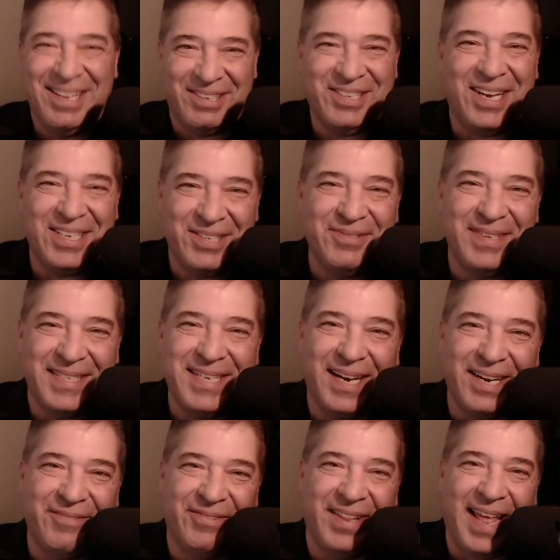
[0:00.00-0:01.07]
there's also a
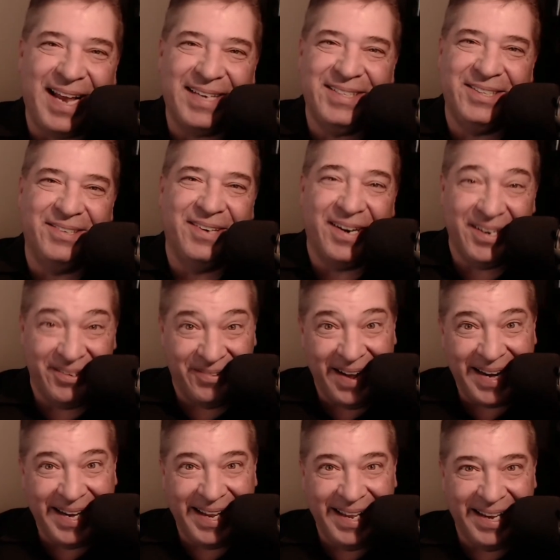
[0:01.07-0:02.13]
study for that too. Are you
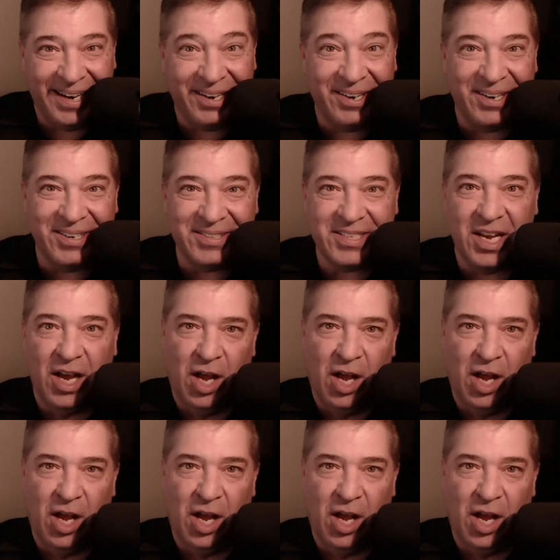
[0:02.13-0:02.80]
ready? Here goes.